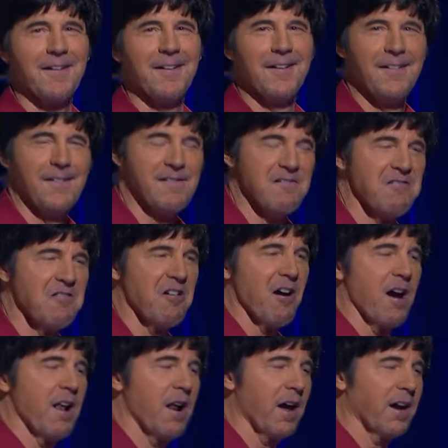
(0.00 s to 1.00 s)
a play.
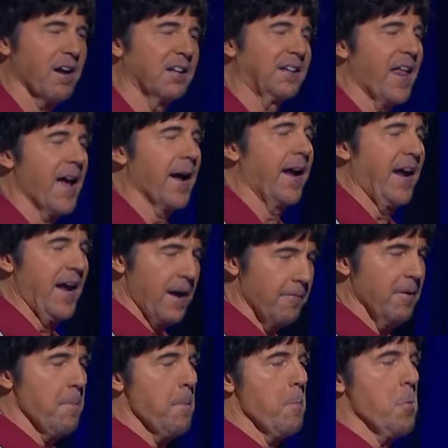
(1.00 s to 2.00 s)
I like a
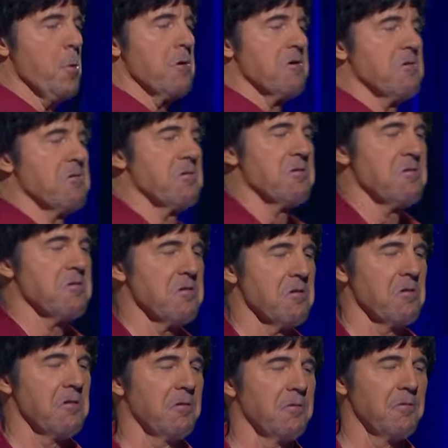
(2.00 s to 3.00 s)
Thanksgiving.
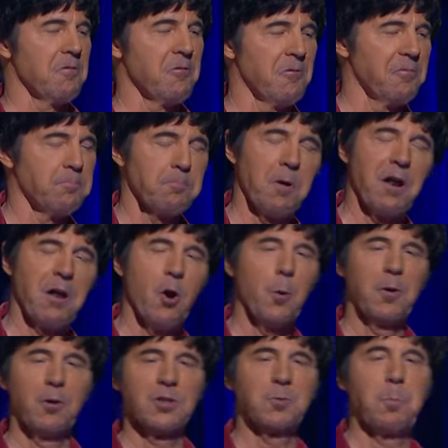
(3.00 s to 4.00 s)
but I hope
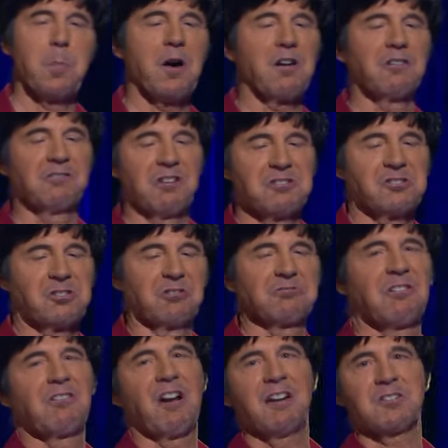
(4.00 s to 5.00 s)
it was better this year
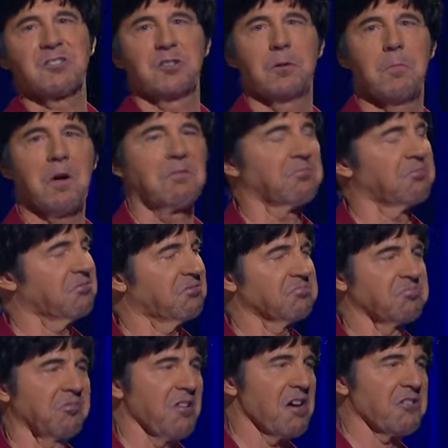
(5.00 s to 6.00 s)
than last year, man.
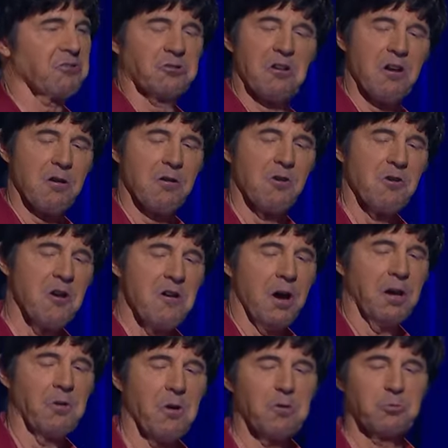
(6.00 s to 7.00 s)
Last year,
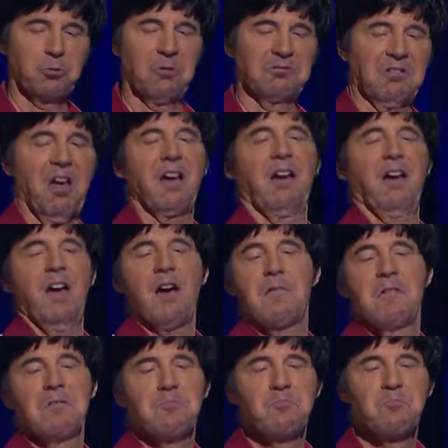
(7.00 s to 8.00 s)
I go to
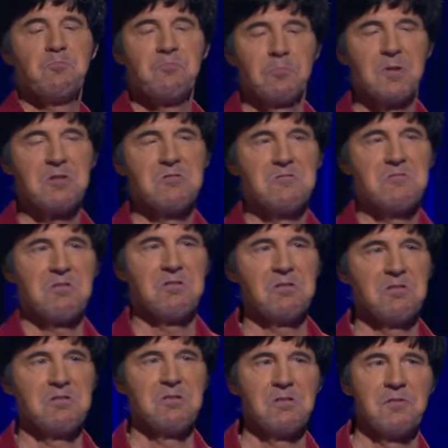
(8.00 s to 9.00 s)
Tangame.
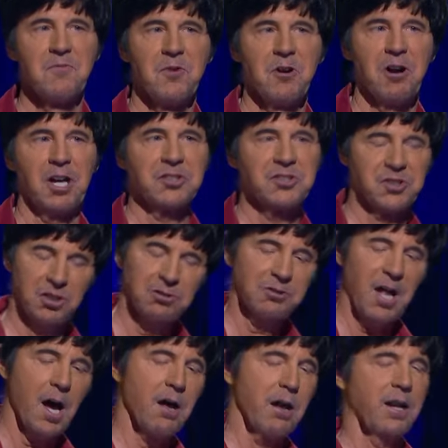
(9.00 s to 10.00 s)
I sit
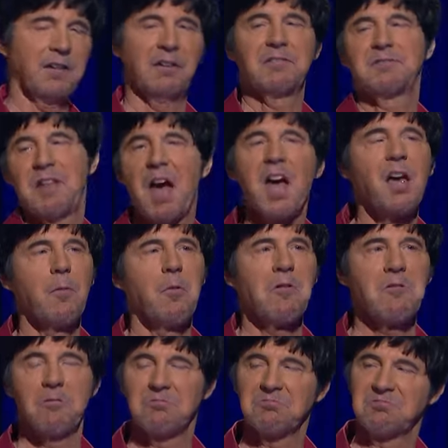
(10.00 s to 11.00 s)
down at the
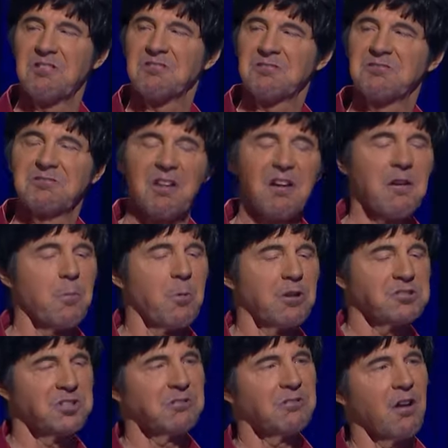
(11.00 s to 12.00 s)
table. This is terrible. I
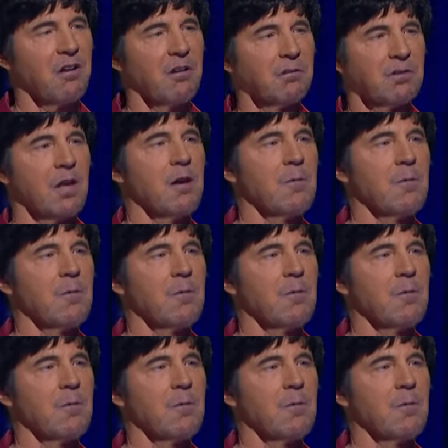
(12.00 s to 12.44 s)
sit down at the